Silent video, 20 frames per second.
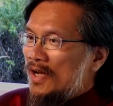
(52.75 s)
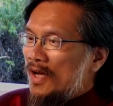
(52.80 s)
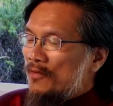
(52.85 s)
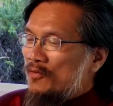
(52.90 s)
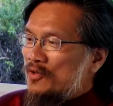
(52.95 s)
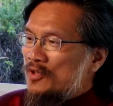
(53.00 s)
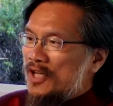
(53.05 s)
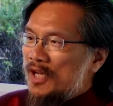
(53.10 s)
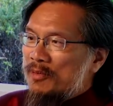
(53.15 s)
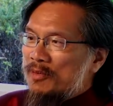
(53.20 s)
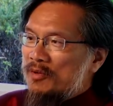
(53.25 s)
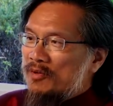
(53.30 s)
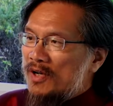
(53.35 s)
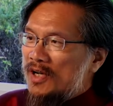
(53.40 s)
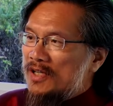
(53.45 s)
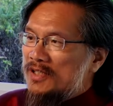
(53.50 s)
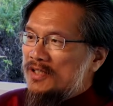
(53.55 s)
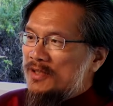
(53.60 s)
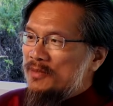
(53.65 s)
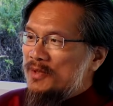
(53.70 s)
I first came
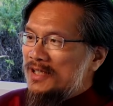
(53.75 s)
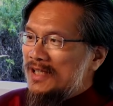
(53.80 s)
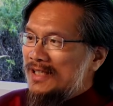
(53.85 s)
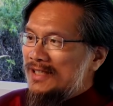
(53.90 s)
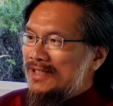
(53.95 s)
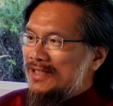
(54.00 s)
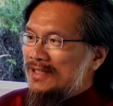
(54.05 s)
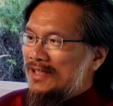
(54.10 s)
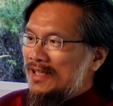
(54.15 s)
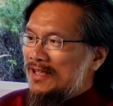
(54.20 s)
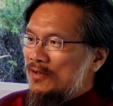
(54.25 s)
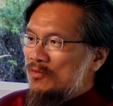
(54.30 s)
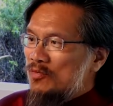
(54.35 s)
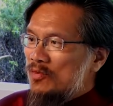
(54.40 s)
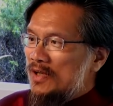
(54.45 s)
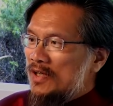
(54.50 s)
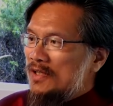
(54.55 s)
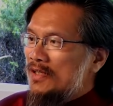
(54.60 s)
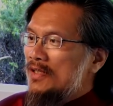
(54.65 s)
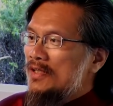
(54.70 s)
across him in
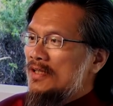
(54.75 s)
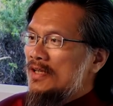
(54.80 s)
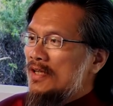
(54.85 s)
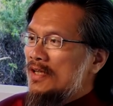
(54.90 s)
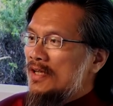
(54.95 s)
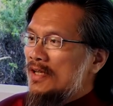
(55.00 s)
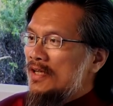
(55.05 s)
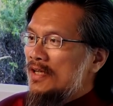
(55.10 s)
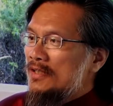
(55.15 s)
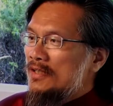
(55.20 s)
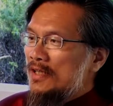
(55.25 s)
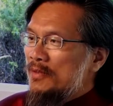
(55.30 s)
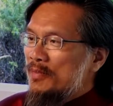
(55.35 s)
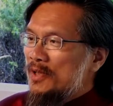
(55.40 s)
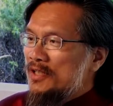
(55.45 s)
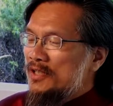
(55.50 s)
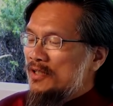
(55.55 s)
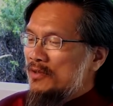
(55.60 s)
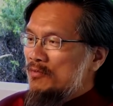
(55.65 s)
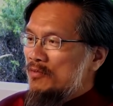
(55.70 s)
1991. And as I
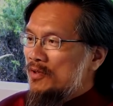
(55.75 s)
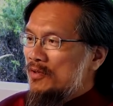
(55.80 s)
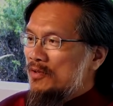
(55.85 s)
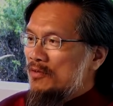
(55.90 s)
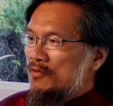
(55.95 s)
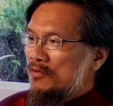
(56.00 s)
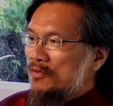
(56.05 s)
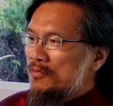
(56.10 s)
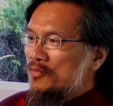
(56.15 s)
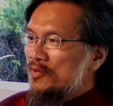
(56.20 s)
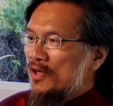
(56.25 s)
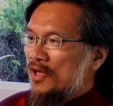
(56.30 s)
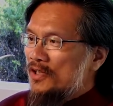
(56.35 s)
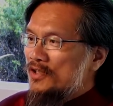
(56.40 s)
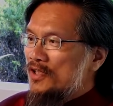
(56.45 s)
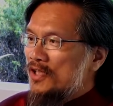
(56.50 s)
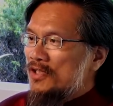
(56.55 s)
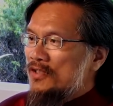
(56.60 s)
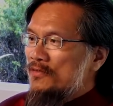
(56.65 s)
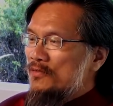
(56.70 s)
mentioned, we were doing
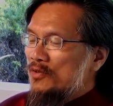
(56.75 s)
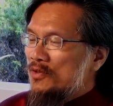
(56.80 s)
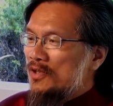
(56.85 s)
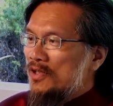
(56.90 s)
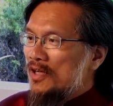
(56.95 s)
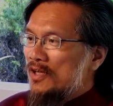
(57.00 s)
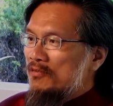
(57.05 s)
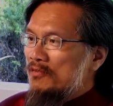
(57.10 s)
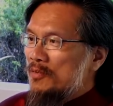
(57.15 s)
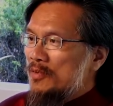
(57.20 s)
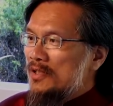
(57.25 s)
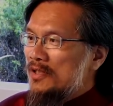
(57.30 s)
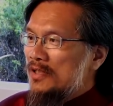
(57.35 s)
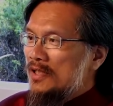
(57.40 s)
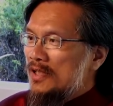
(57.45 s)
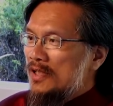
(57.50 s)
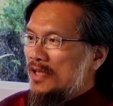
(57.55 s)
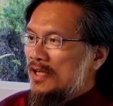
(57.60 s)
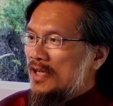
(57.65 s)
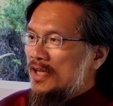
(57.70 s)
projects for the government
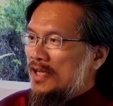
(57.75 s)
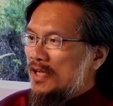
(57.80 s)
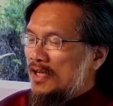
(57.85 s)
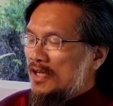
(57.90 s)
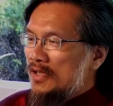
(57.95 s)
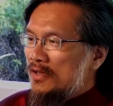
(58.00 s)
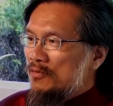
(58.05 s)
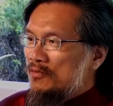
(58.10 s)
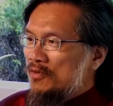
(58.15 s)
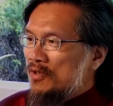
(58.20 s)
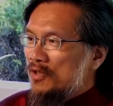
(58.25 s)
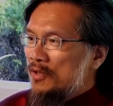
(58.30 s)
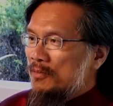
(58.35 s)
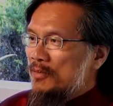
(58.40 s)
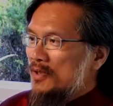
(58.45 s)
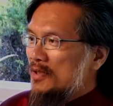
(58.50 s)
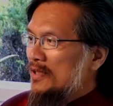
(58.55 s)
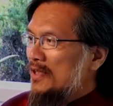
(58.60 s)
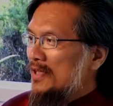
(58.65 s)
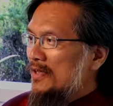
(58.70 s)
and really
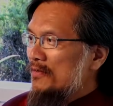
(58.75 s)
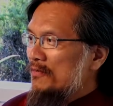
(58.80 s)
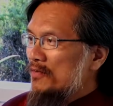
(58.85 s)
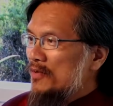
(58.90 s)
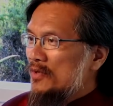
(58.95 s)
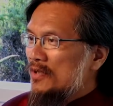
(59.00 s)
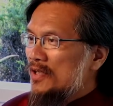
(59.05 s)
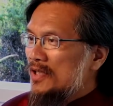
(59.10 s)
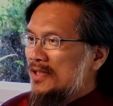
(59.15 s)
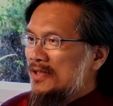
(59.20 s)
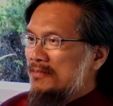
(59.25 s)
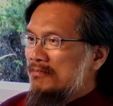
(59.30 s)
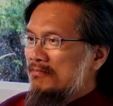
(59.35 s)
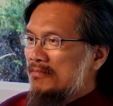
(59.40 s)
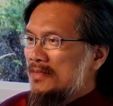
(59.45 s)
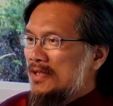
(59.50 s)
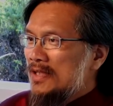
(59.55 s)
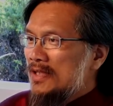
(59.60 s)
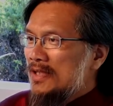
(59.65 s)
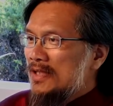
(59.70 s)
building very,
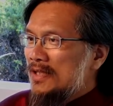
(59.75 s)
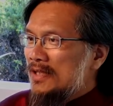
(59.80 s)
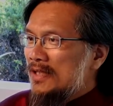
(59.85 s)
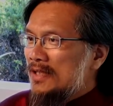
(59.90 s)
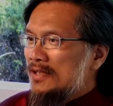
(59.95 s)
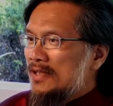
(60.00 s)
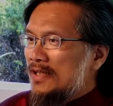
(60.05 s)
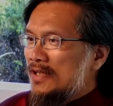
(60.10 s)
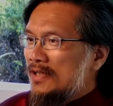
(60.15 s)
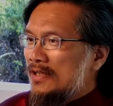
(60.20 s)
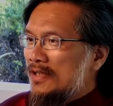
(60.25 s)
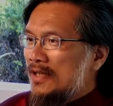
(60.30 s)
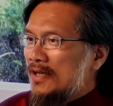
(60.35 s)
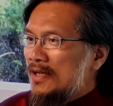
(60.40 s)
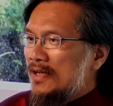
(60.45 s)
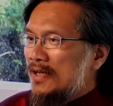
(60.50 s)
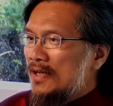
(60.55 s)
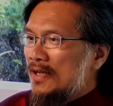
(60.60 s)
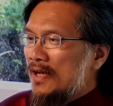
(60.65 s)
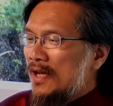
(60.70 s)
let's say,
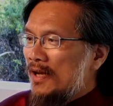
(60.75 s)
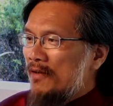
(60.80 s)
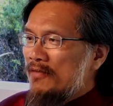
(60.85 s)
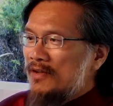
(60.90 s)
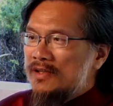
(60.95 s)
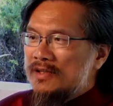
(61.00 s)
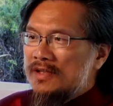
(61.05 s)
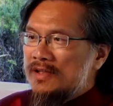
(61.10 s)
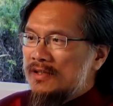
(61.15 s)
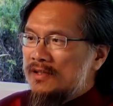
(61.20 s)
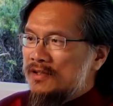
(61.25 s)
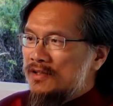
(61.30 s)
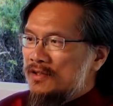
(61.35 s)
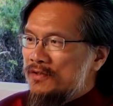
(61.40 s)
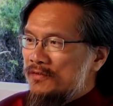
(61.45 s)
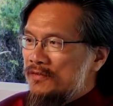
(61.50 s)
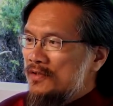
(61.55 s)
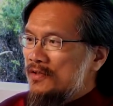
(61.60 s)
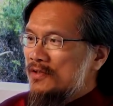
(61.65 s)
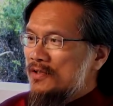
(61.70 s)
heavy intelligence
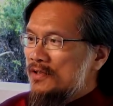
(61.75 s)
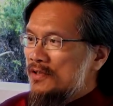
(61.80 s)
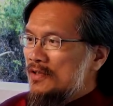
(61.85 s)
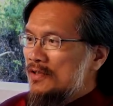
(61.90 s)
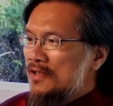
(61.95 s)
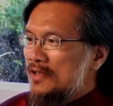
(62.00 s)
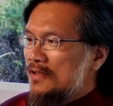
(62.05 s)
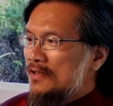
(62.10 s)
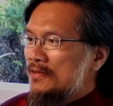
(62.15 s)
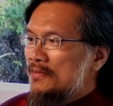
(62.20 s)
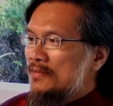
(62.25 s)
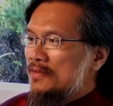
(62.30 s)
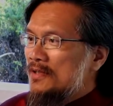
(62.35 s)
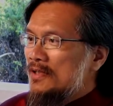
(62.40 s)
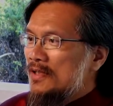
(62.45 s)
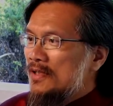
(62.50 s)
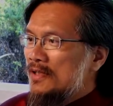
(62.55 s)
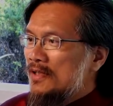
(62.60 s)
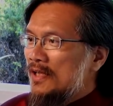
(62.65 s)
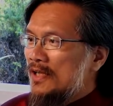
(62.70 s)
fusion
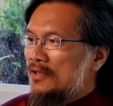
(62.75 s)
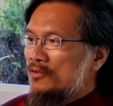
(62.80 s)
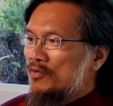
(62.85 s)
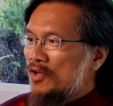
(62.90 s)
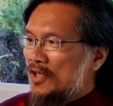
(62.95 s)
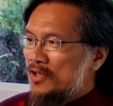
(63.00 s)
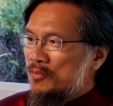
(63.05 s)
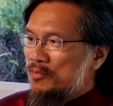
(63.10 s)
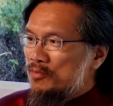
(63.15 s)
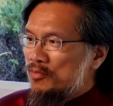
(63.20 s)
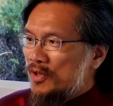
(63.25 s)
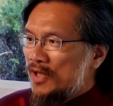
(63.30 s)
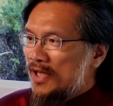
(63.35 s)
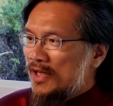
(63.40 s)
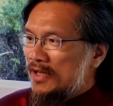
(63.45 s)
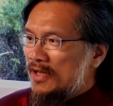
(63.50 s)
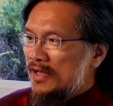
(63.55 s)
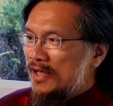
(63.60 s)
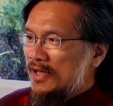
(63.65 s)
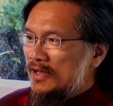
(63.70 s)
systems that try to
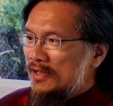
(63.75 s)
bring